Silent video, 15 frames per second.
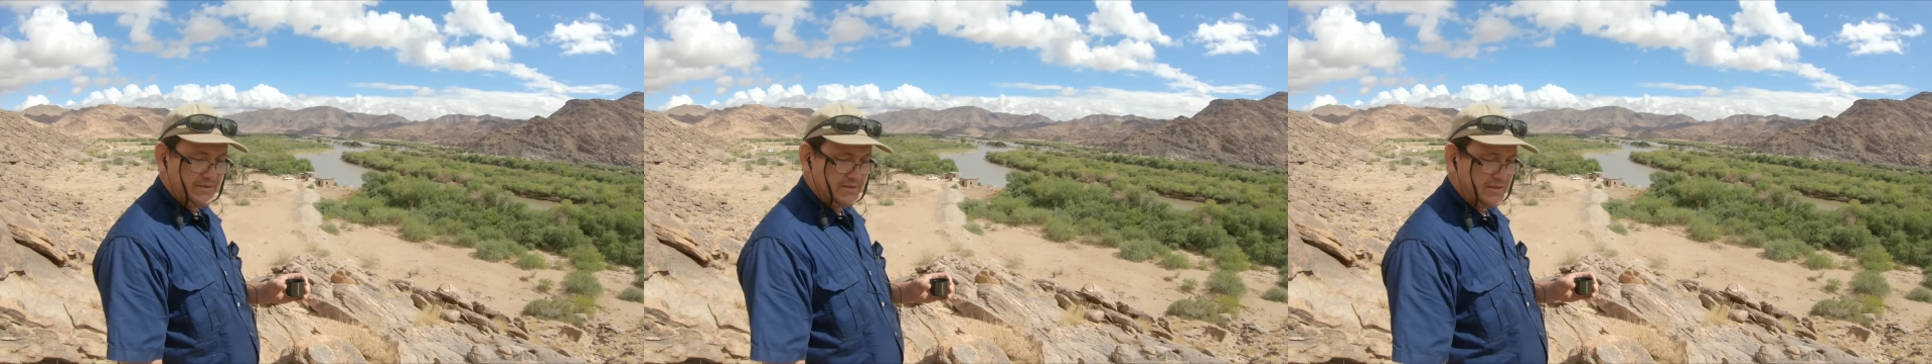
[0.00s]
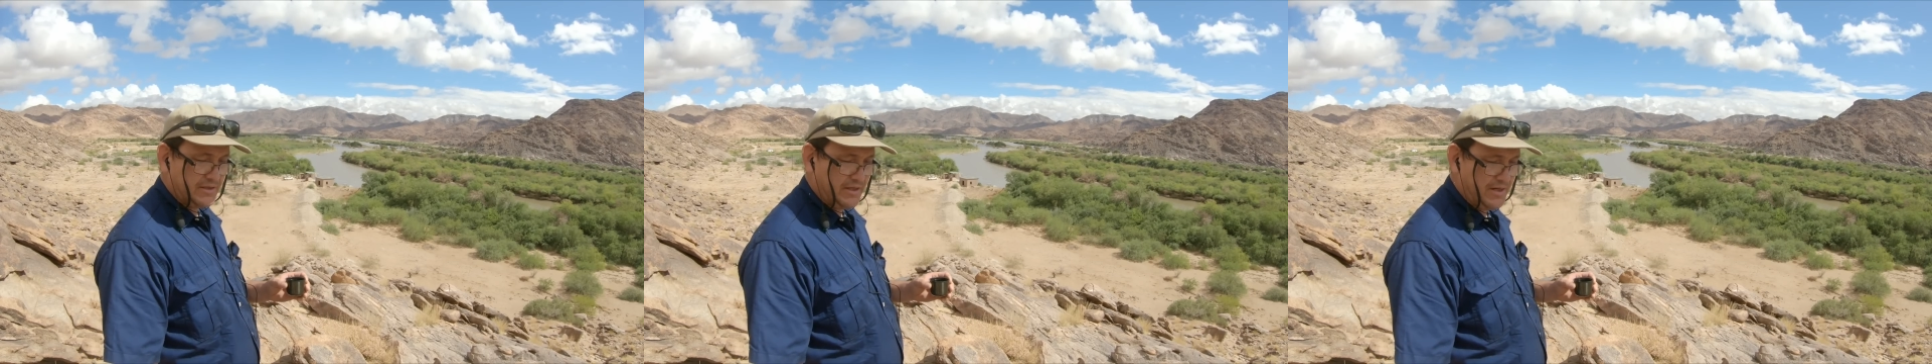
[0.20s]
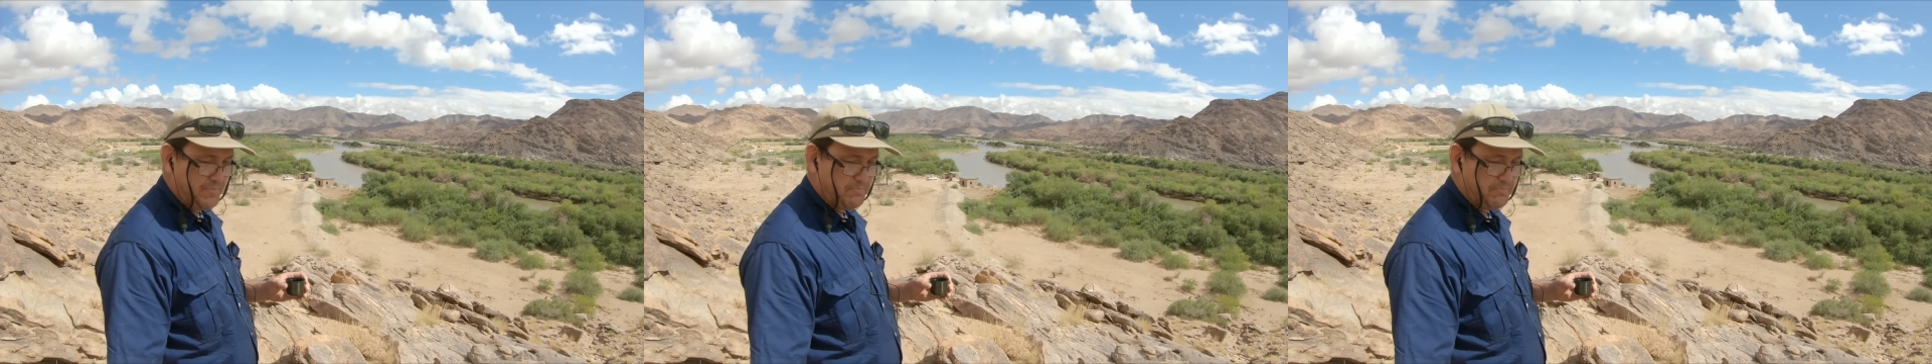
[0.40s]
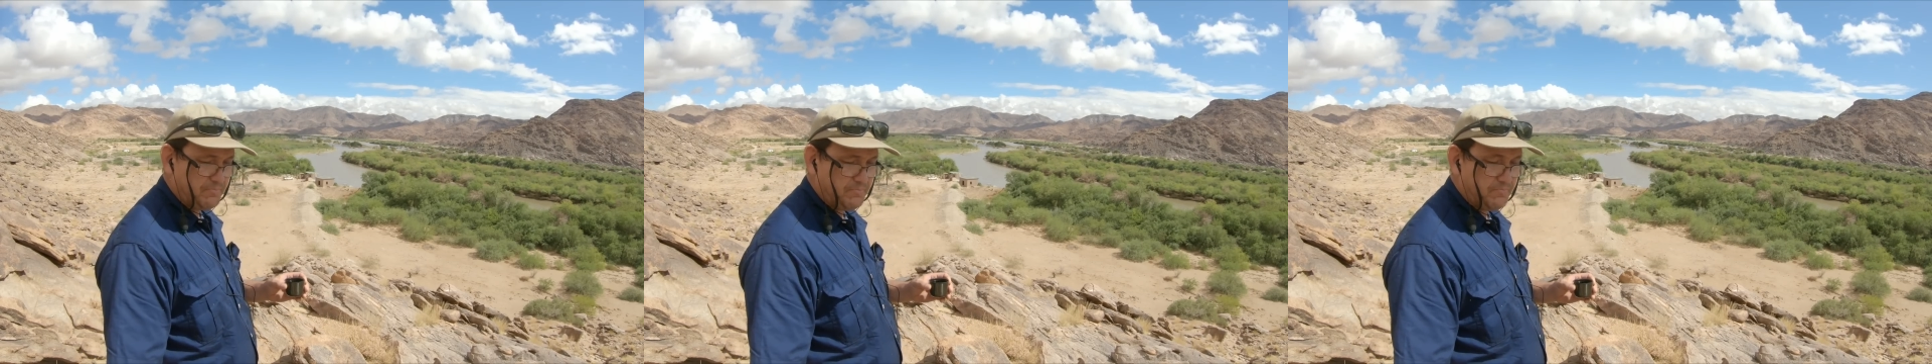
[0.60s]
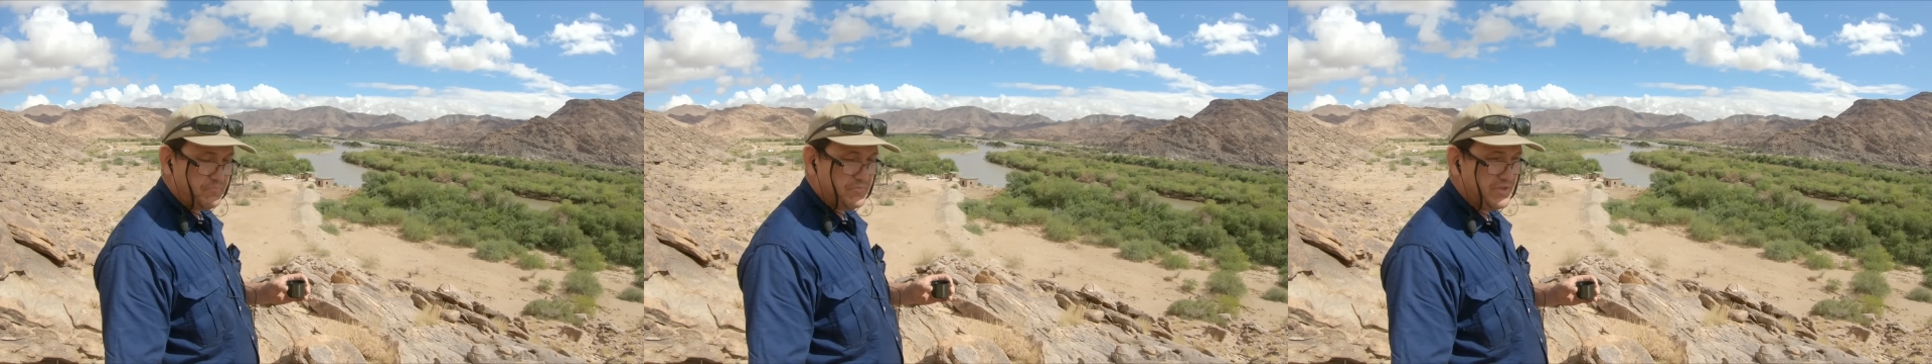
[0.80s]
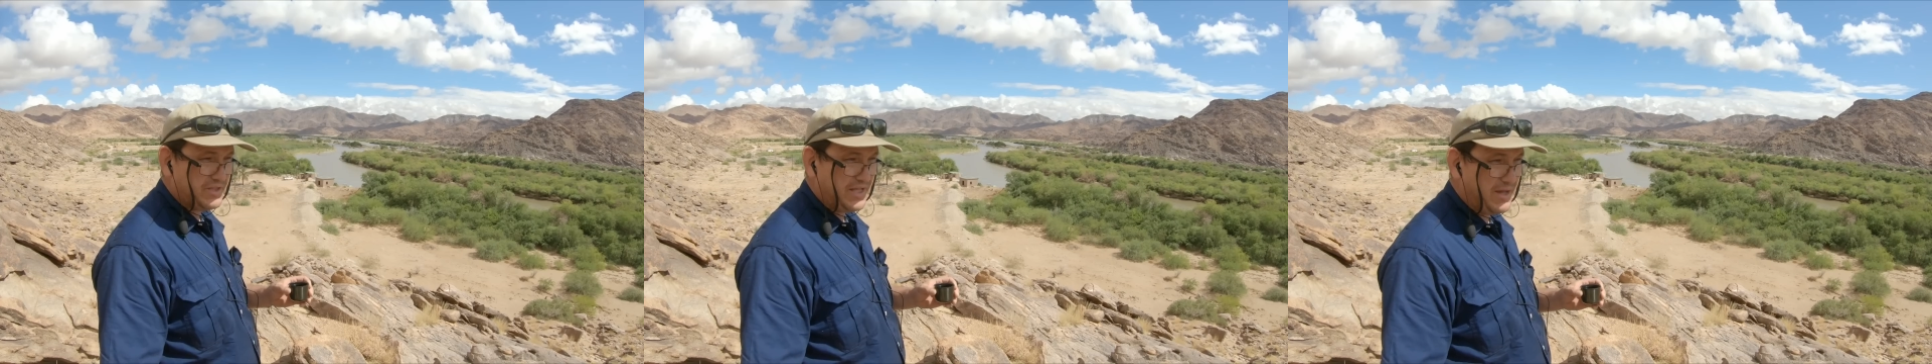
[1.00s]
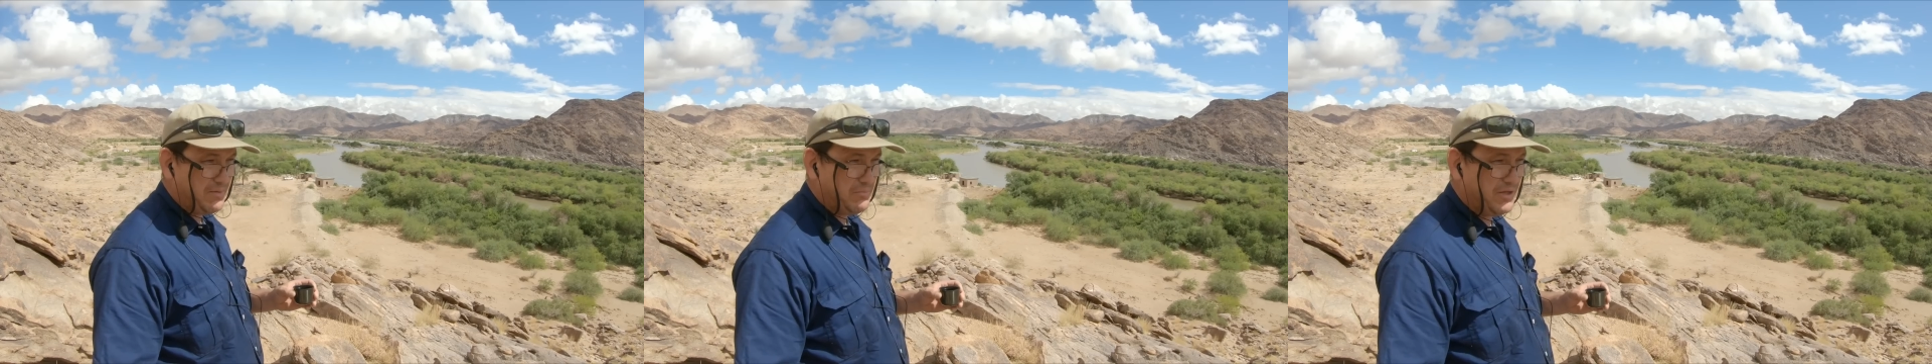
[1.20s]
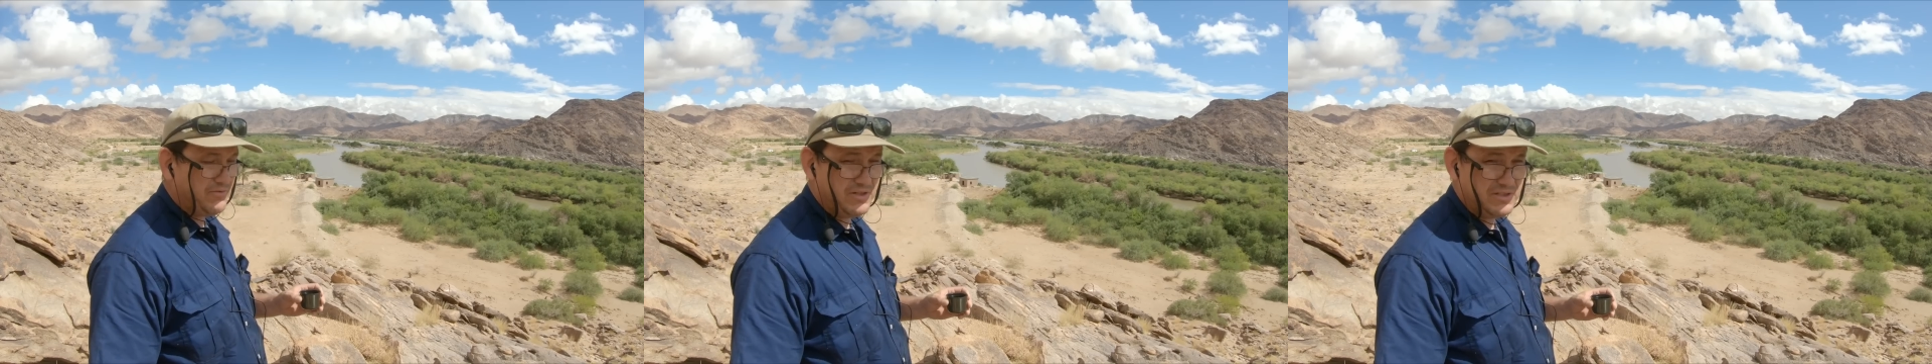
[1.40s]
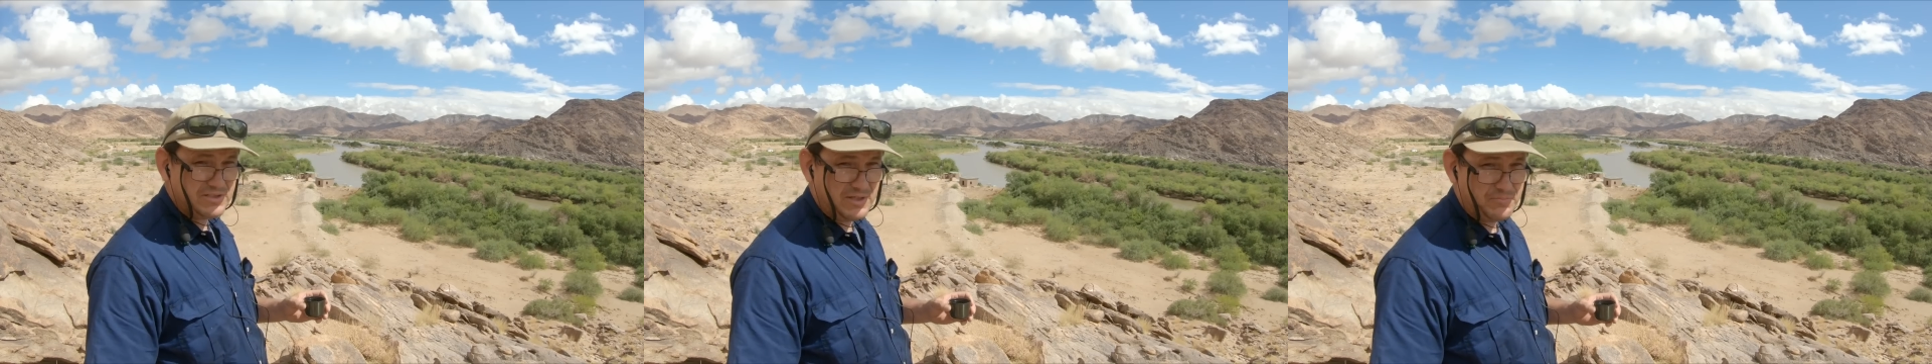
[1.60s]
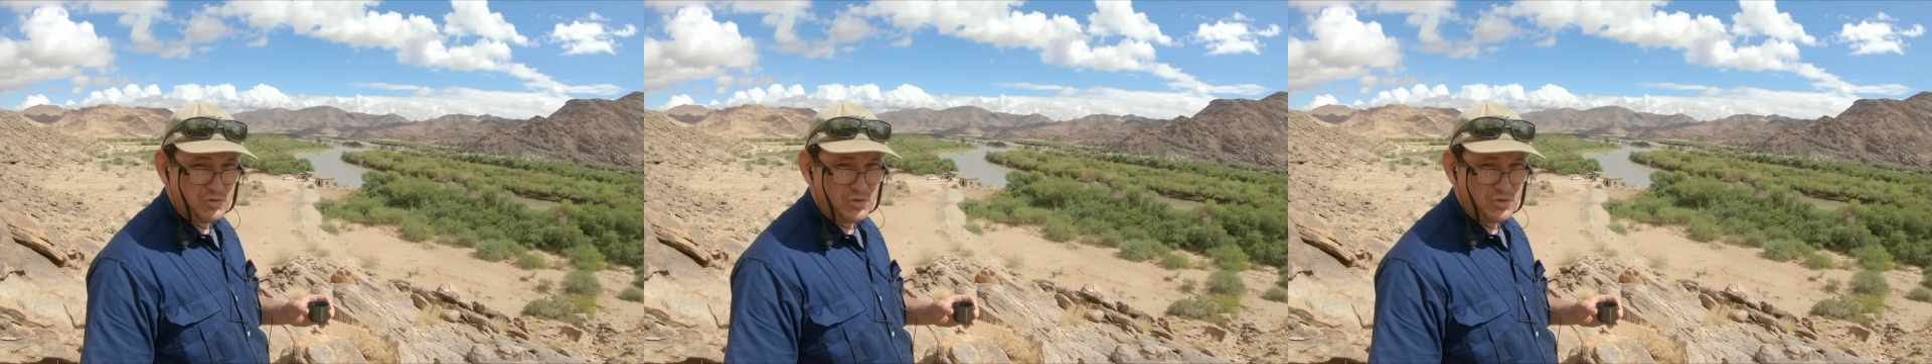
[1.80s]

at Gariep, the dam level is up